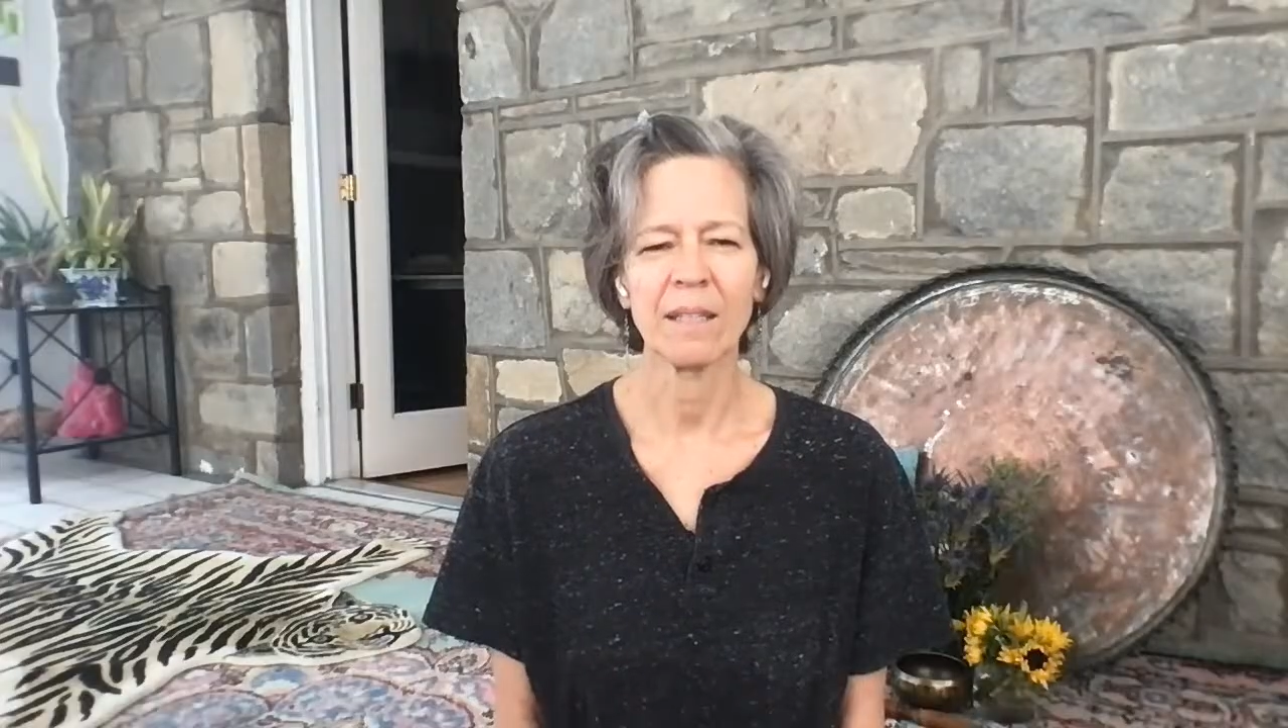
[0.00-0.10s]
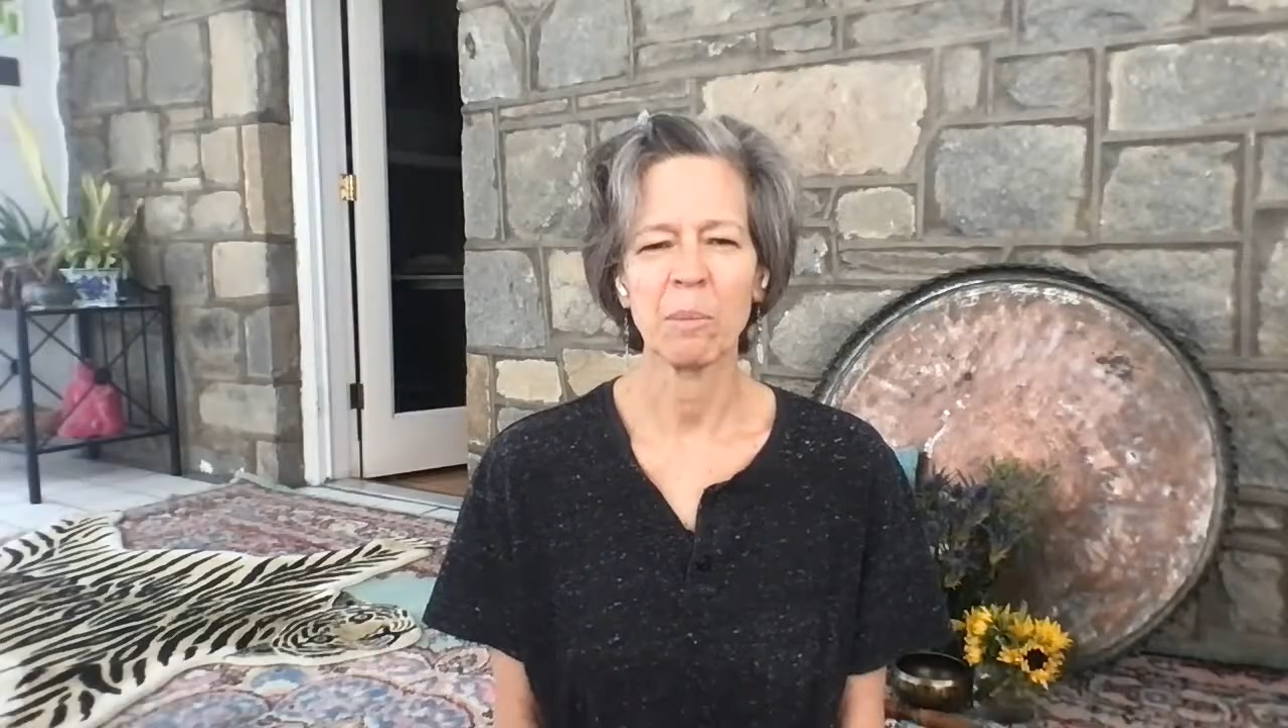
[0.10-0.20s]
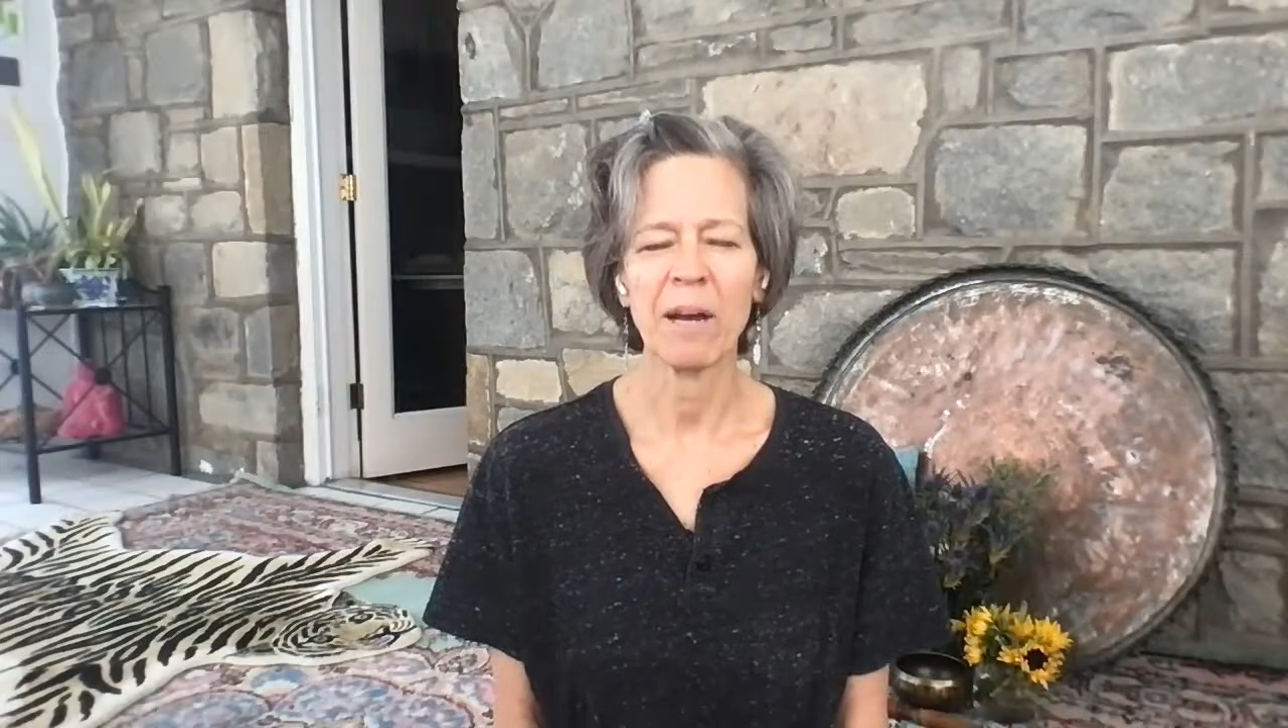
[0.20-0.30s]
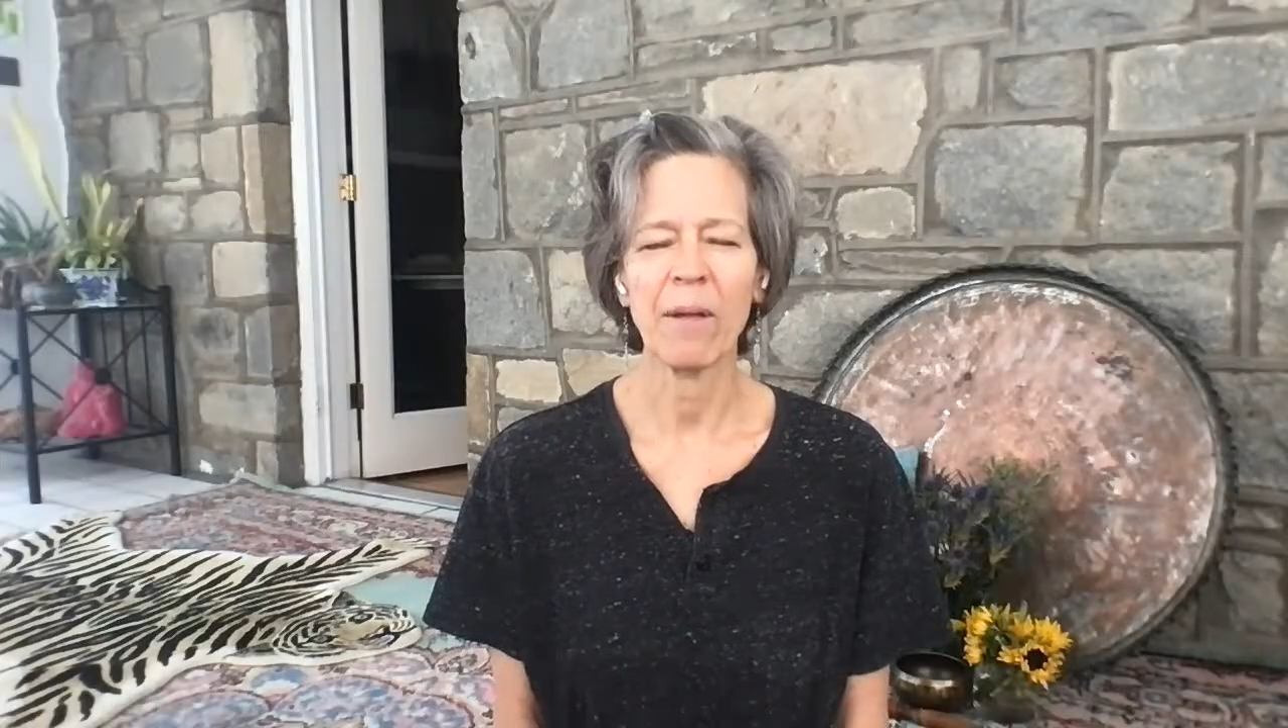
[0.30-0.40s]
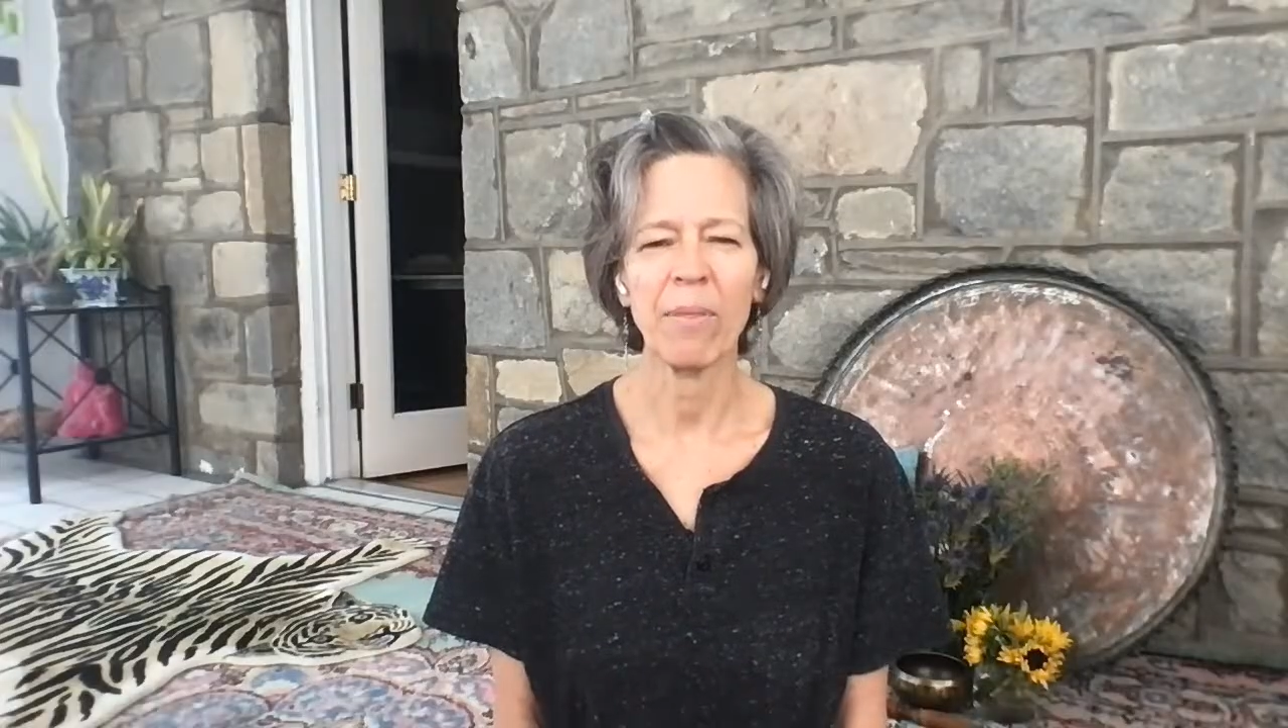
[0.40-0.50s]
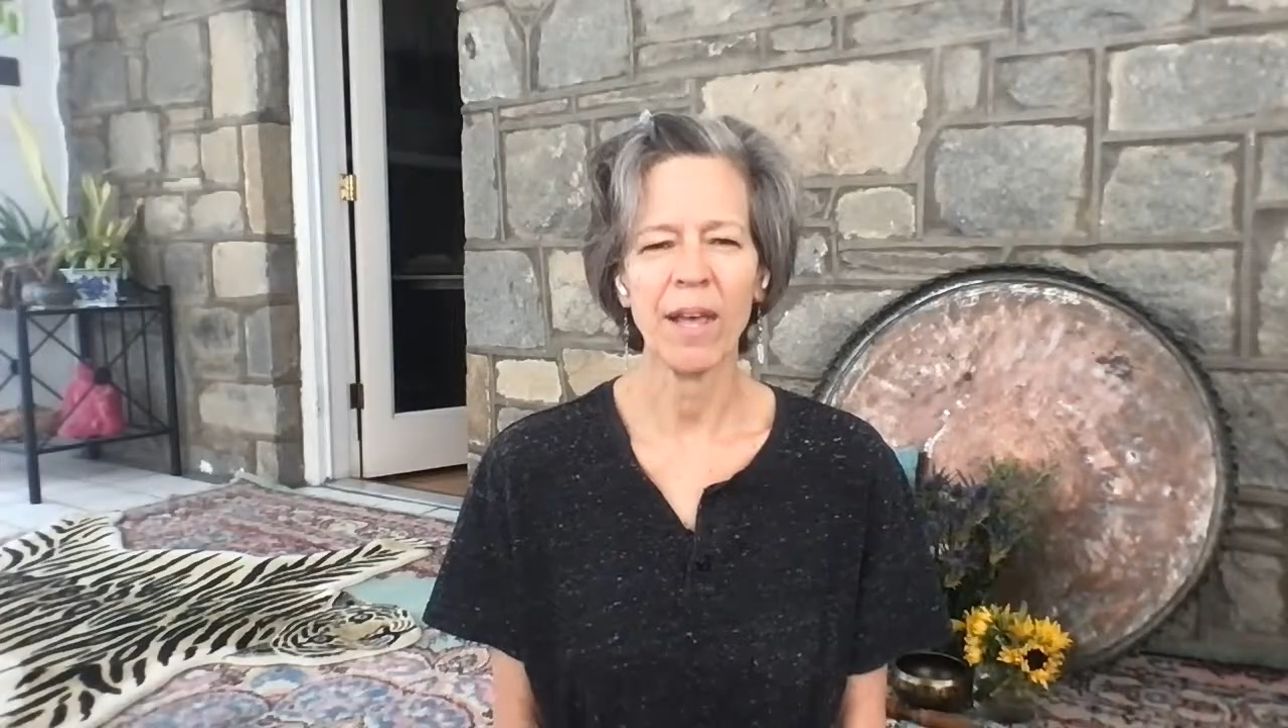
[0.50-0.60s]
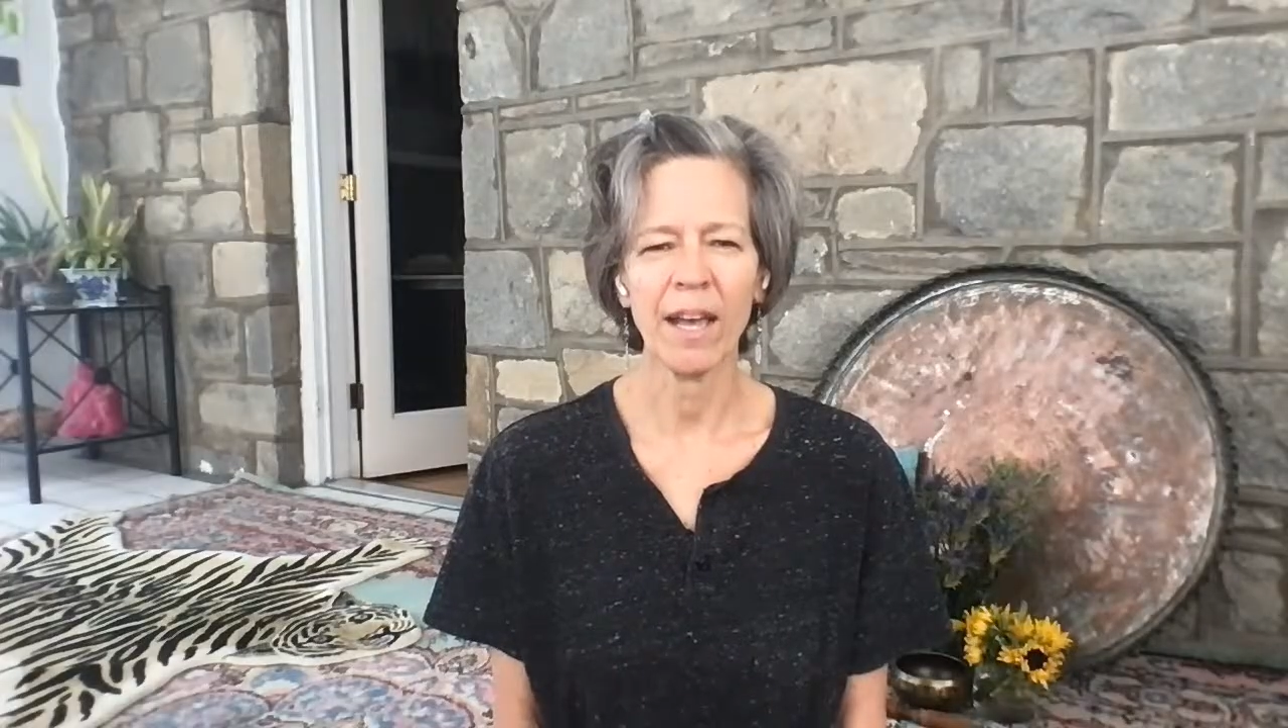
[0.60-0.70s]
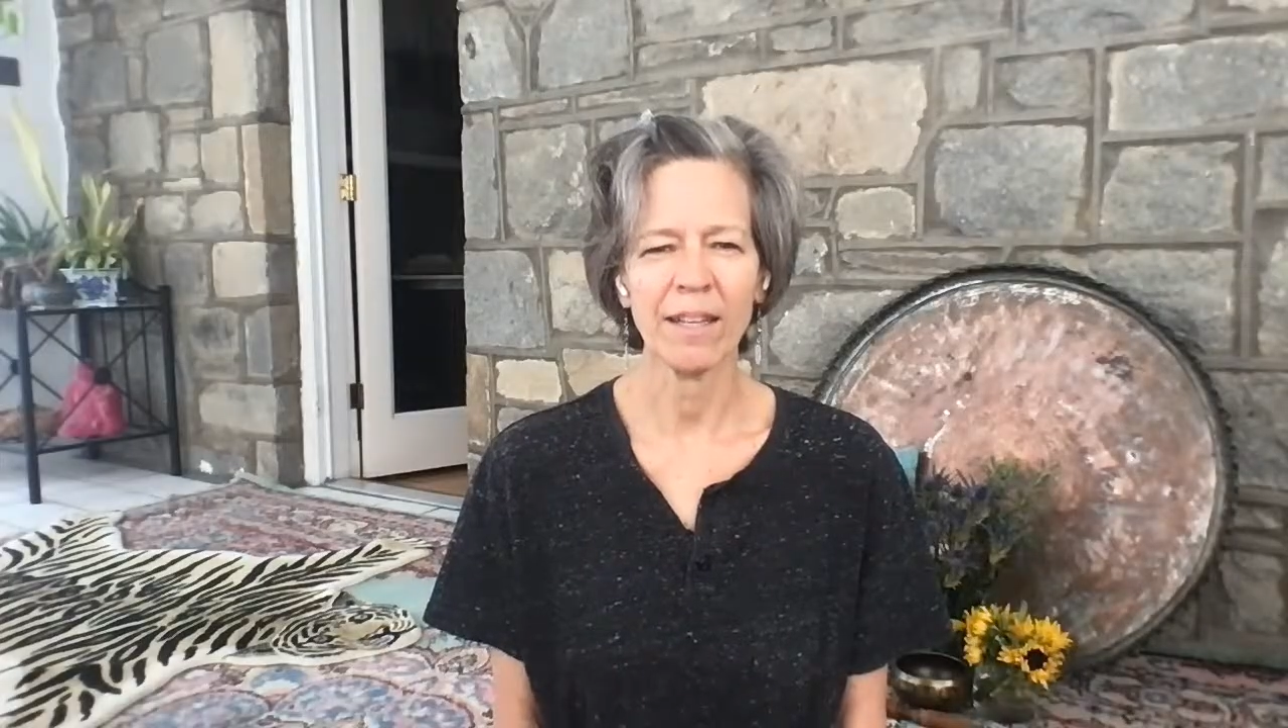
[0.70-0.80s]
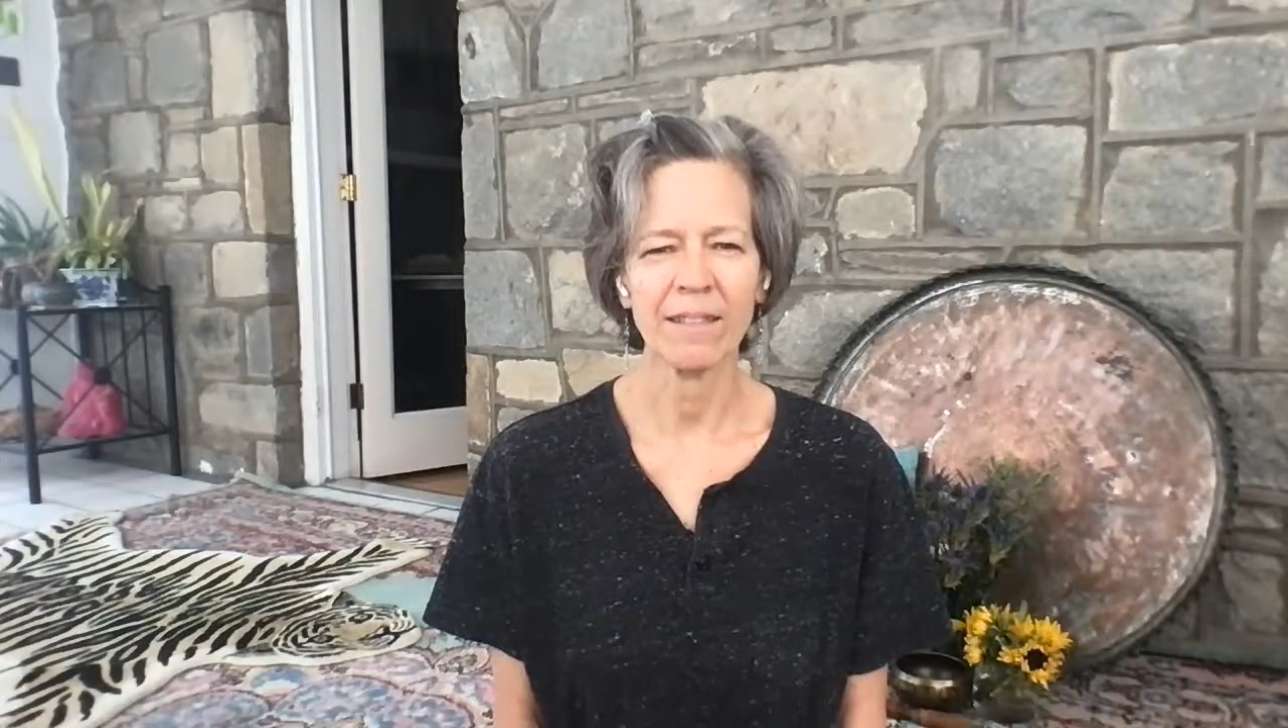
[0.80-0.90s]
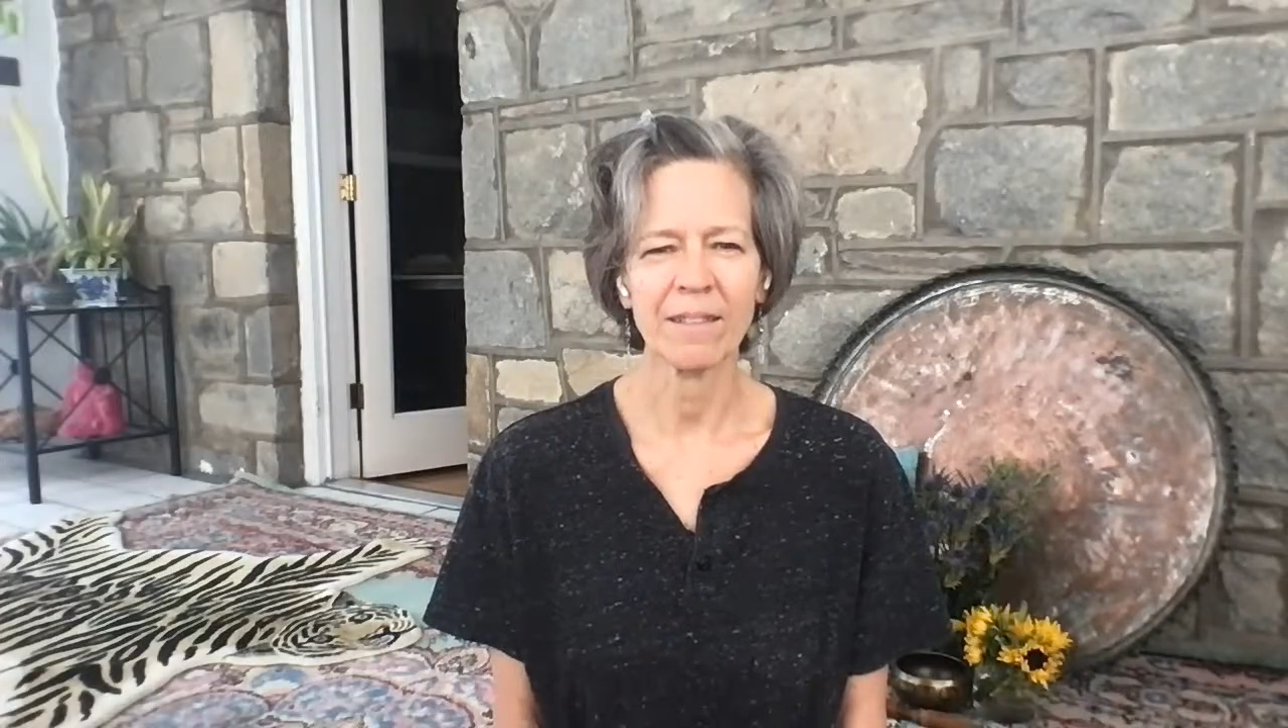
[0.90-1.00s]
about
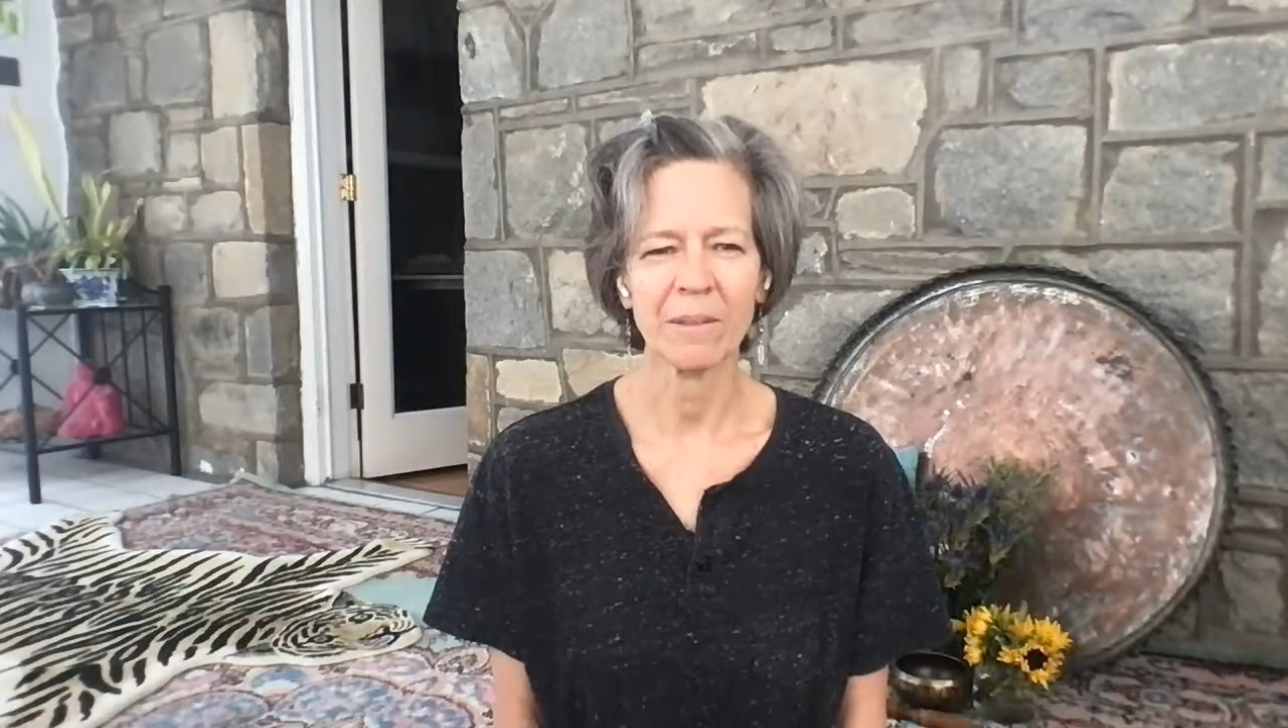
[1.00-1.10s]
that.